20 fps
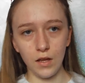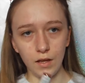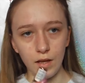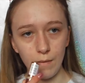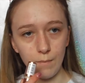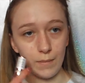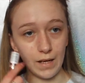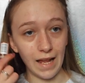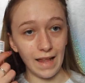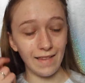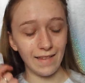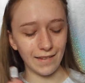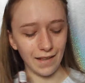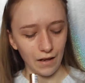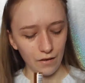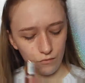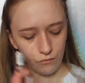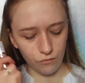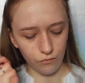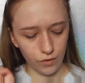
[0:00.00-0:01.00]
It blends
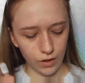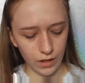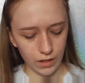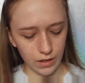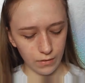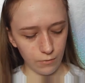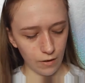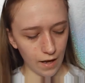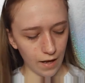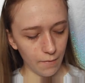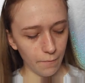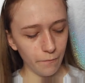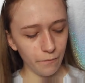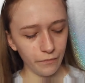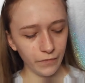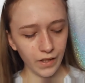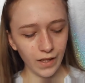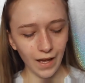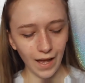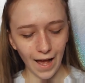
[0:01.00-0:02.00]
out really well.
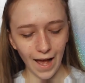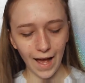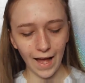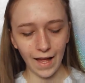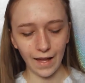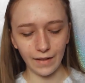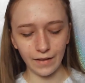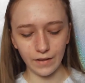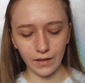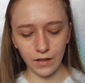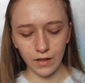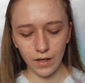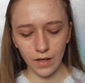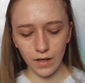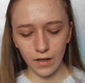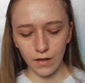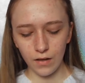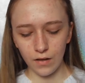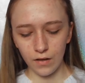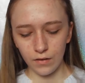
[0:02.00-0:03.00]
And
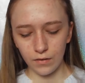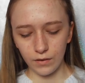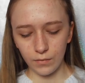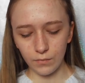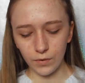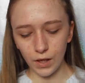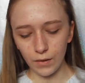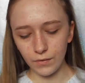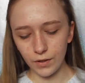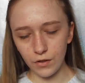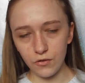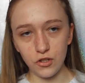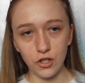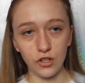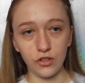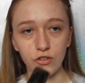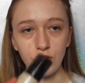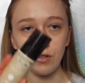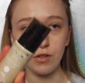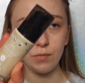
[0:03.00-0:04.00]
sometimes I
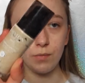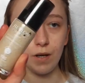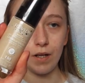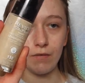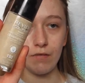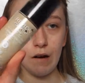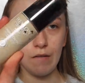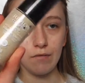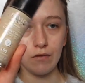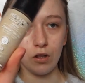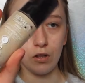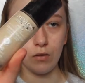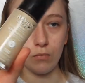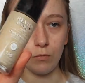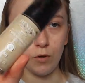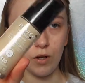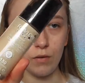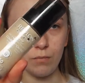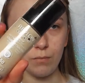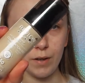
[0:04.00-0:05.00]
just use my Revlon
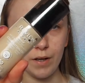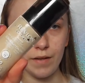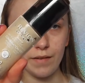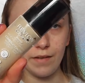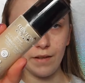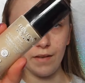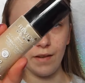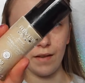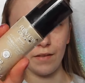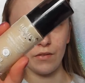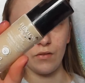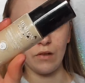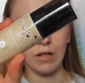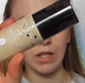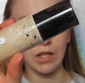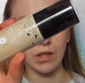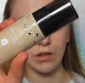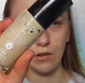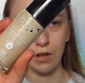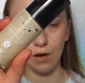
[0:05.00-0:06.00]
one because this has really
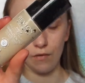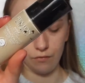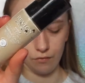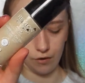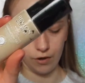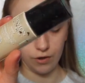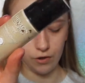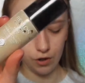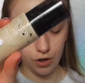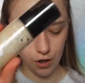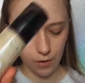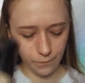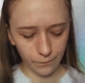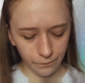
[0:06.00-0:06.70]
good coverage.